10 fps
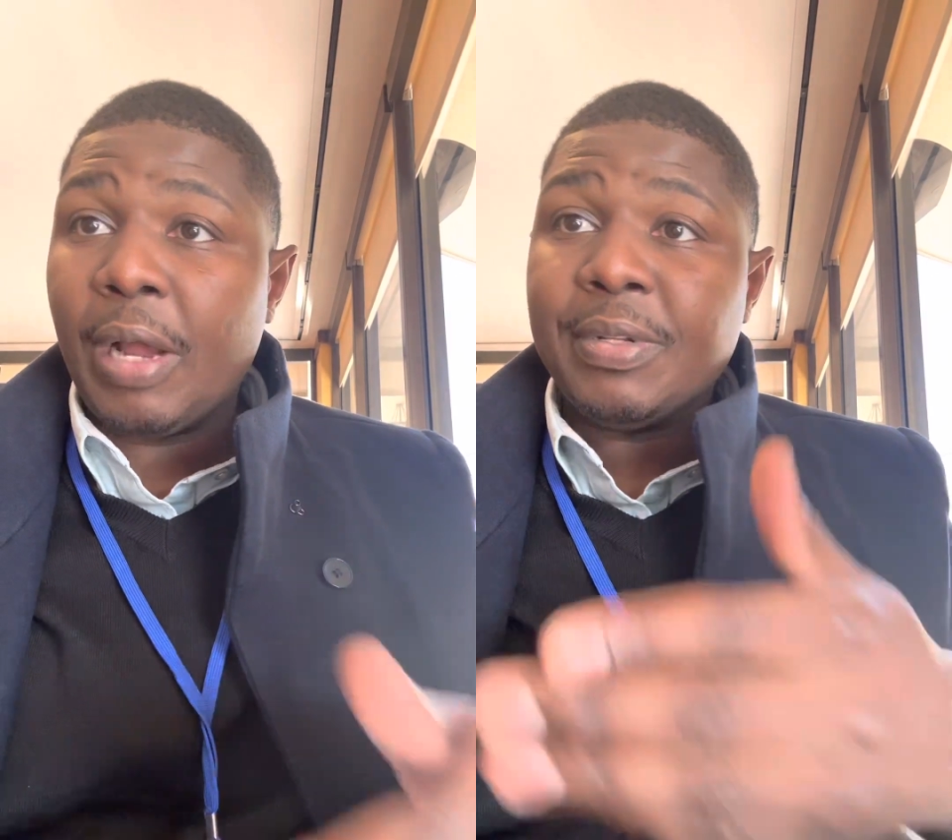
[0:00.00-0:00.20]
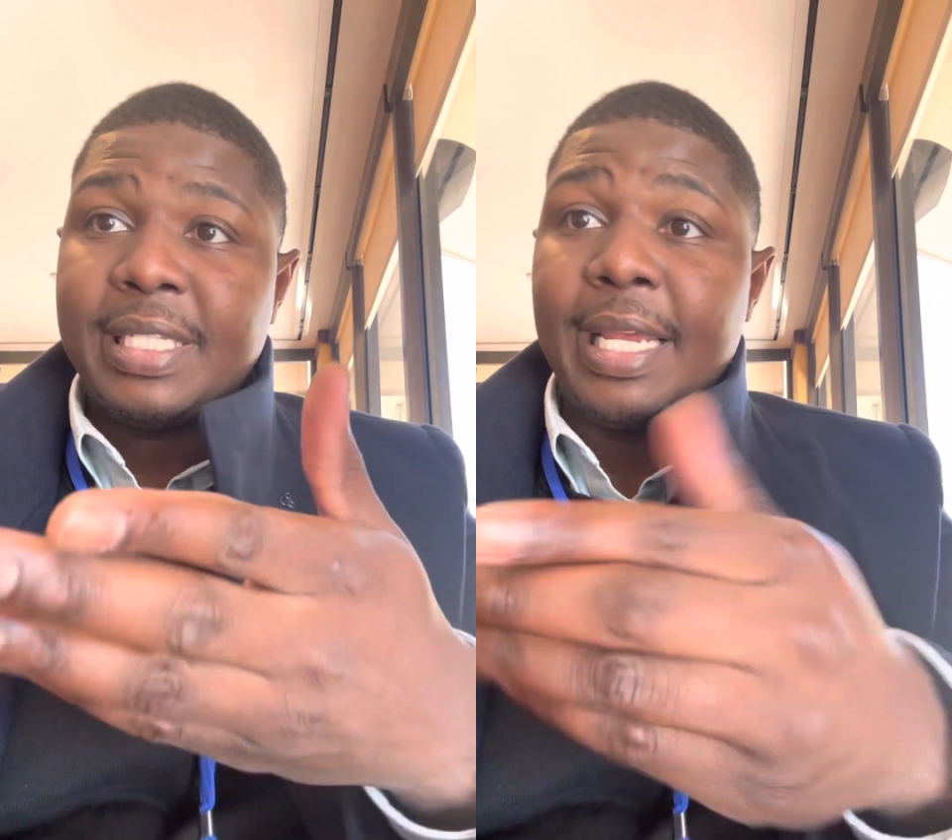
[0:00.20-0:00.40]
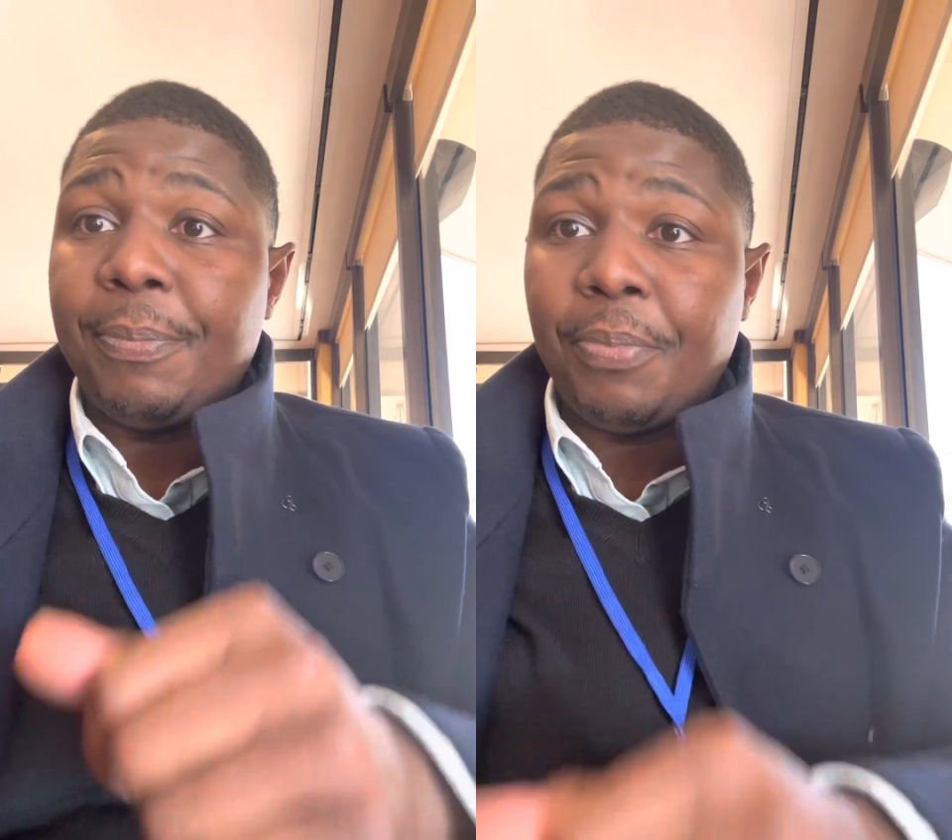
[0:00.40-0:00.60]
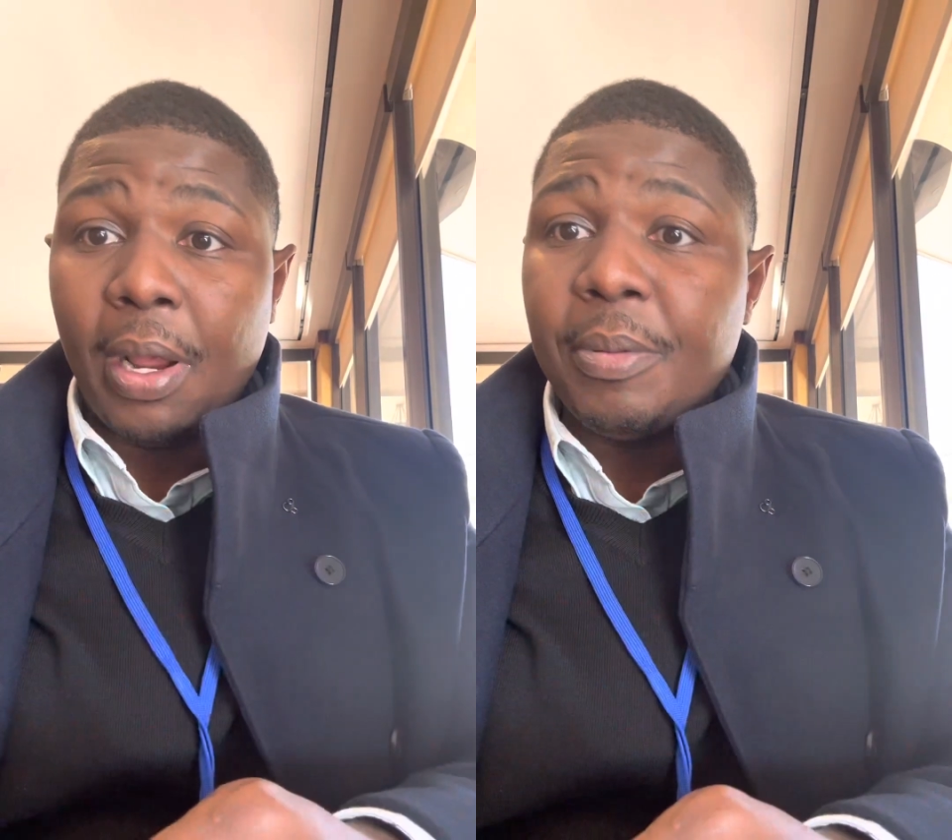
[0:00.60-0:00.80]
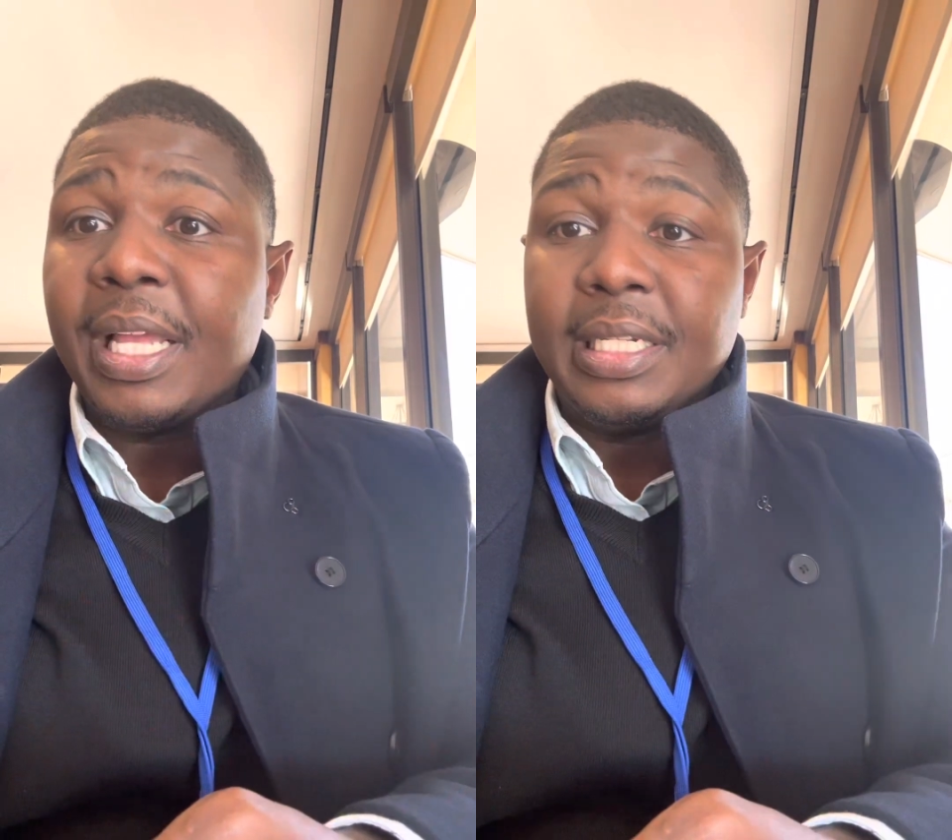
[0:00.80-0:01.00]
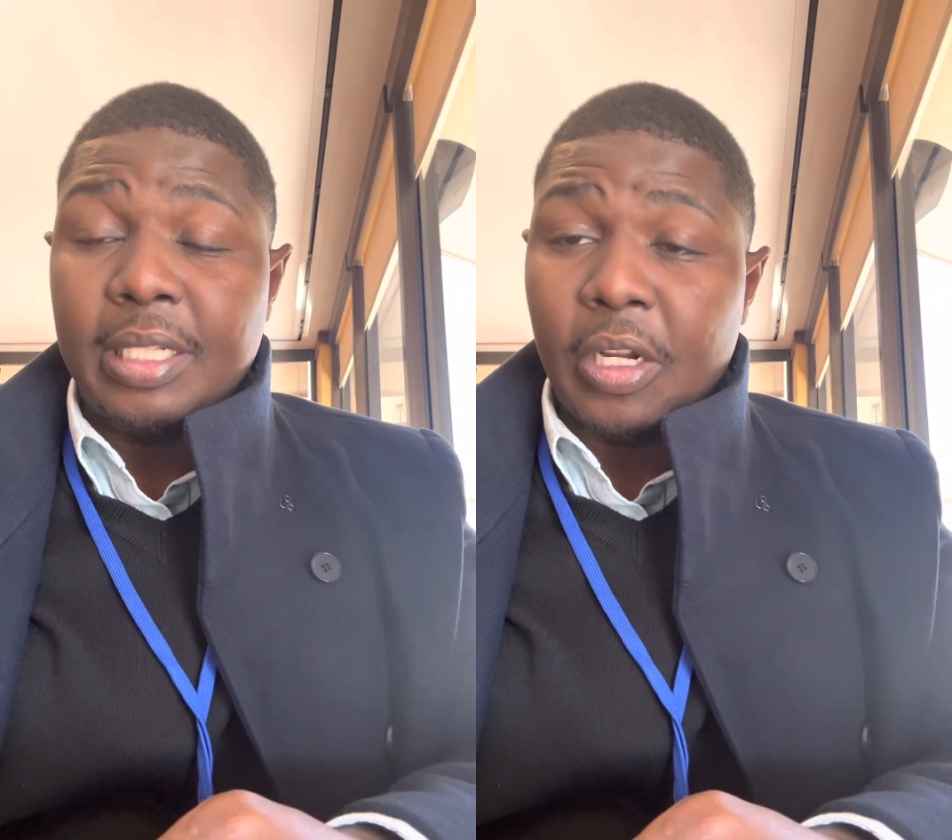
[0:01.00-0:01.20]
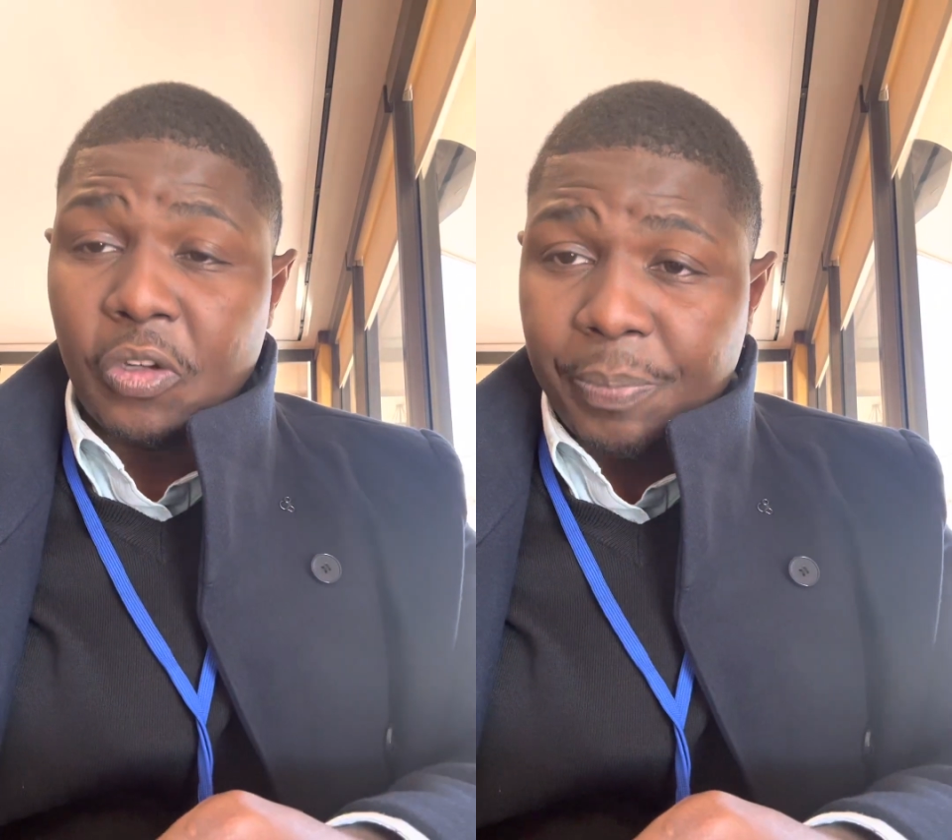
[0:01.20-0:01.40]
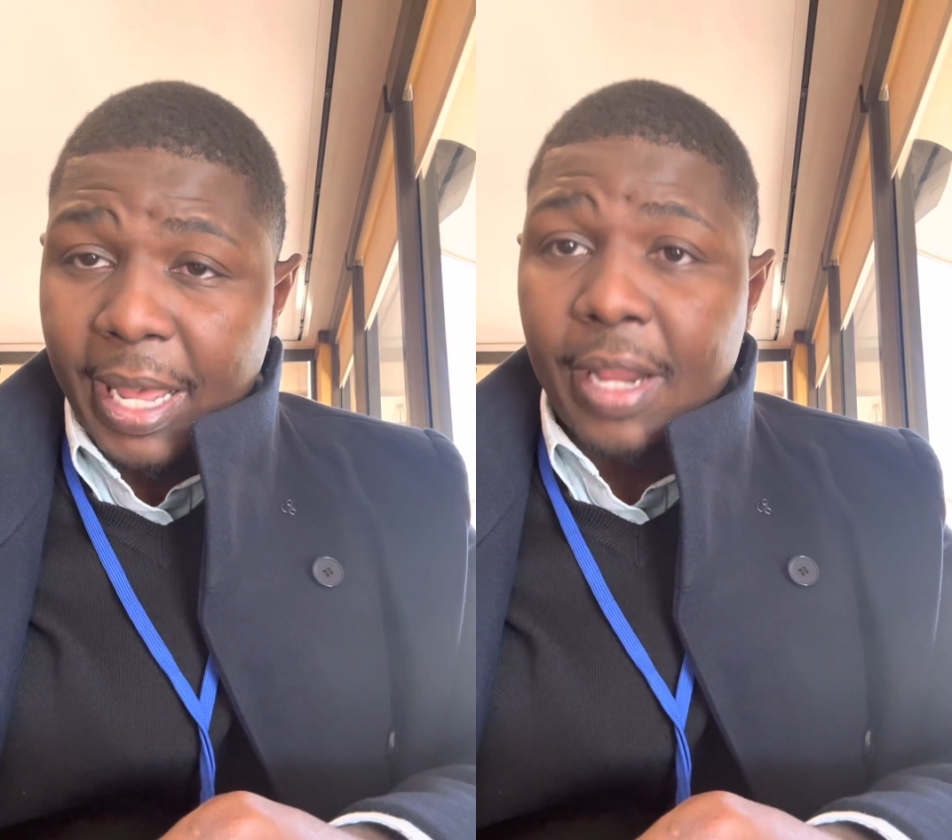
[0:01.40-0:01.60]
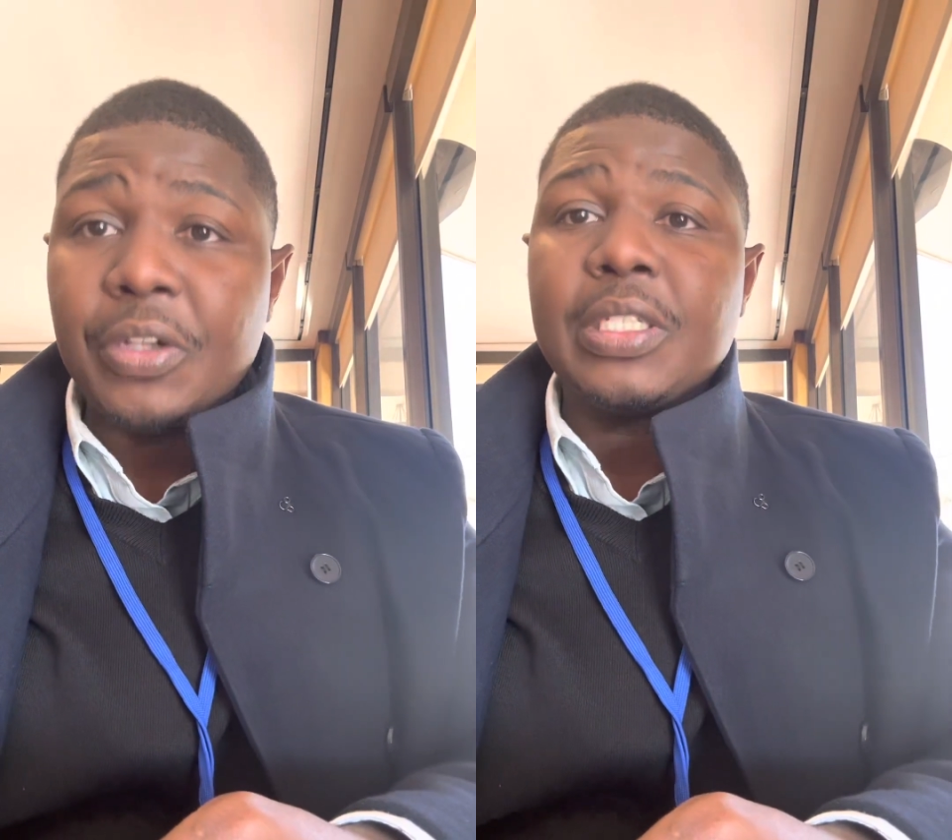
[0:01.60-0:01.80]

I would say probably conducting patterns,